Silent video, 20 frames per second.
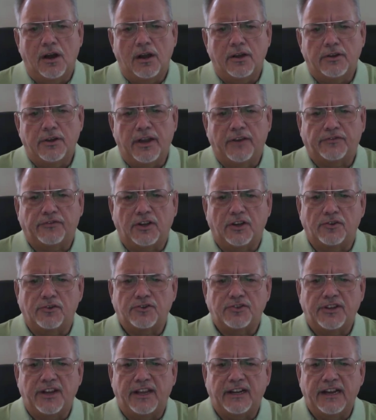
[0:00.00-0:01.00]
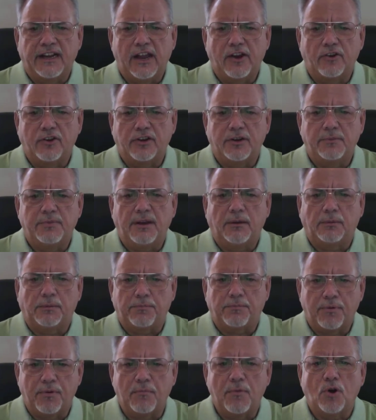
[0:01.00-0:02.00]
you have to understand how you're going to be able
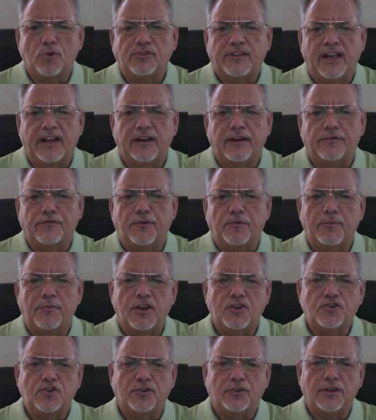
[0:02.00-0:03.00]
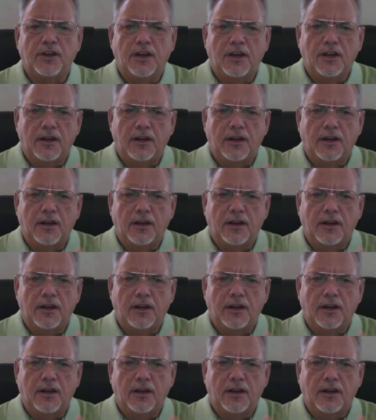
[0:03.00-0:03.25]
to promote that information